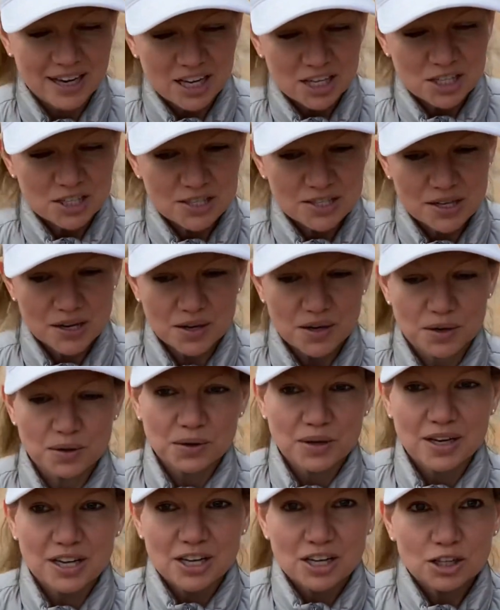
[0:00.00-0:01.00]
So
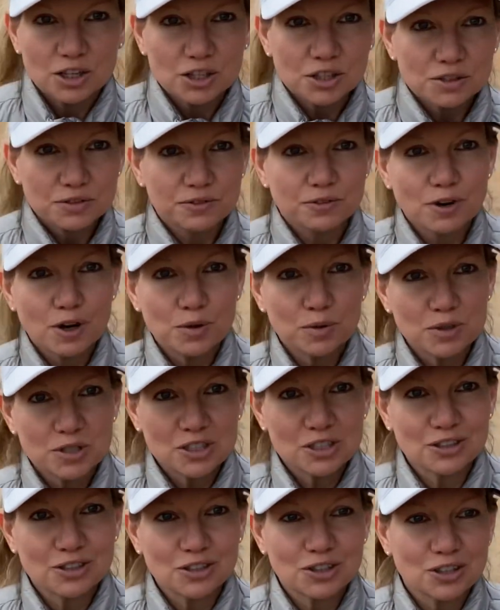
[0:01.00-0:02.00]
look forward
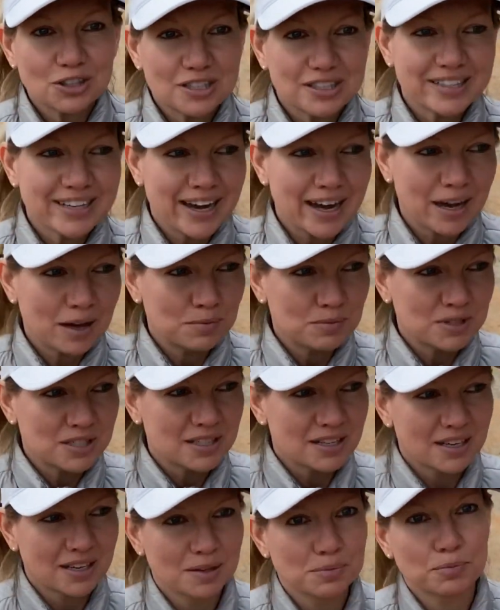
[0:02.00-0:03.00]
to the good times,
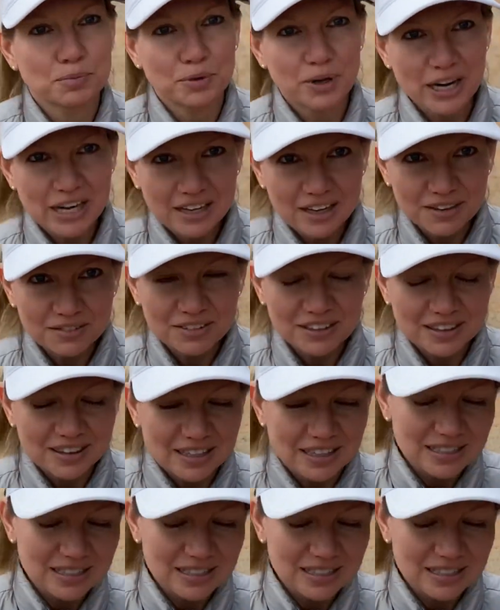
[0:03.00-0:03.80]
break everything